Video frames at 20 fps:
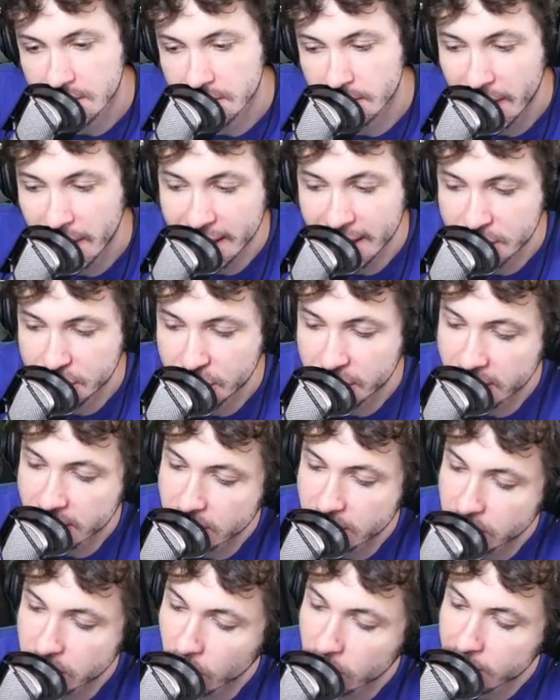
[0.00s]
Make sure you
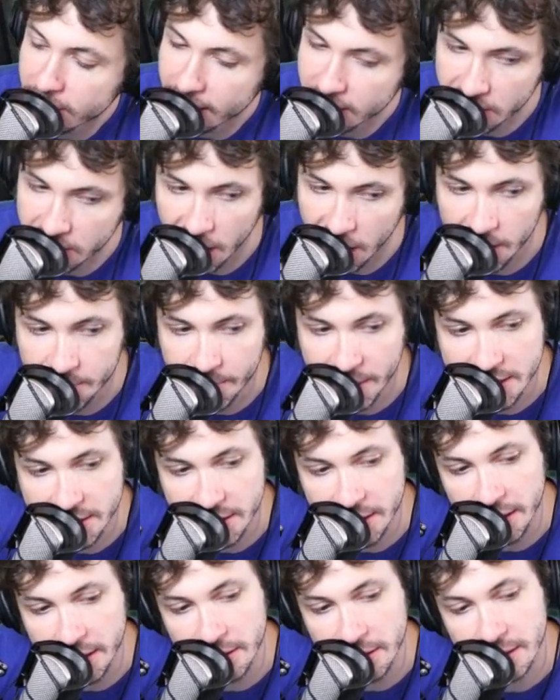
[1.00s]
don't get caught by
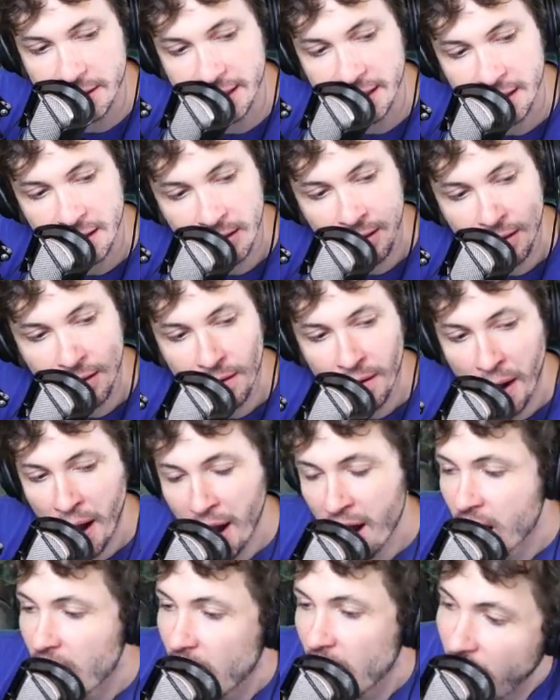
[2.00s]
security.
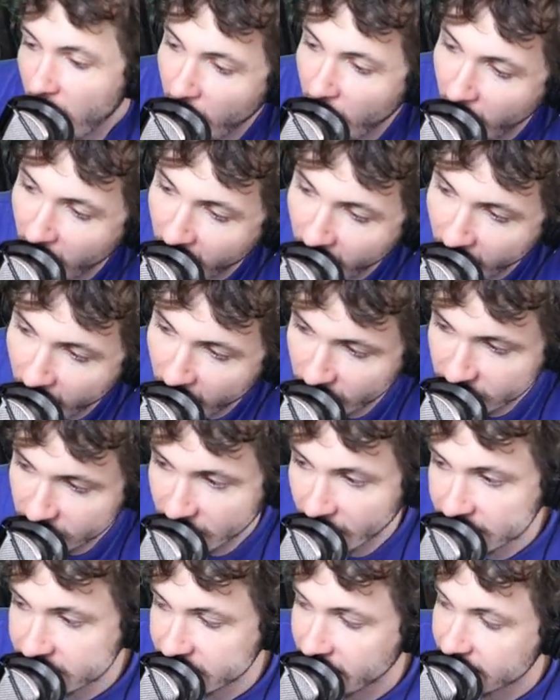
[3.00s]
What the hell? I'll
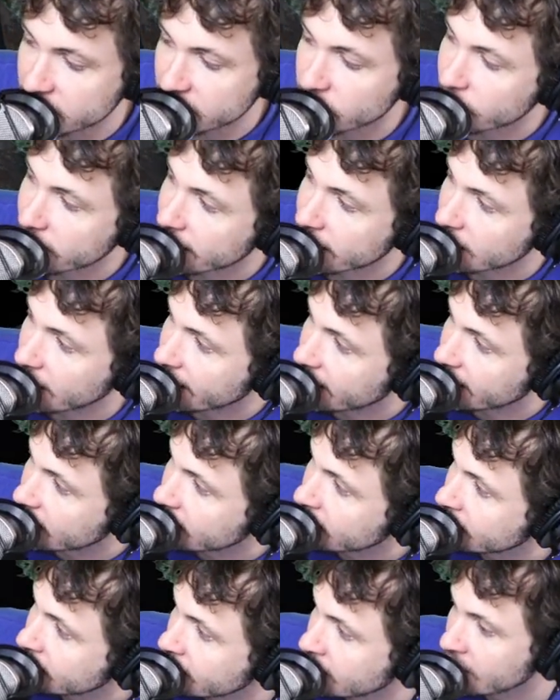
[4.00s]
contact you again
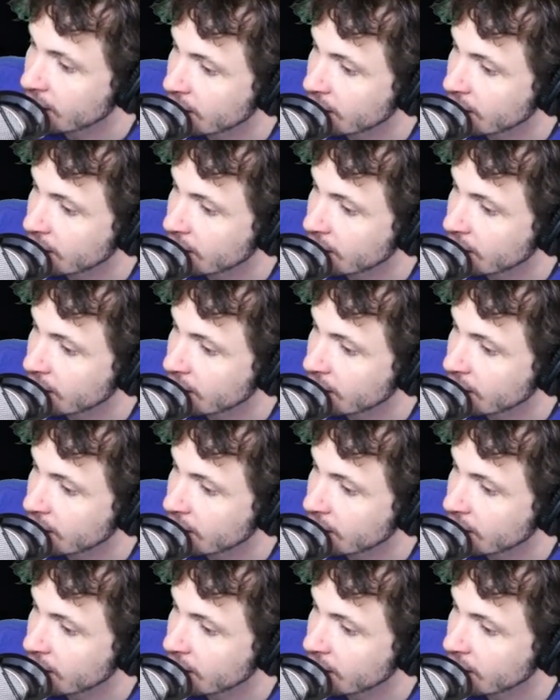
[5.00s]
later.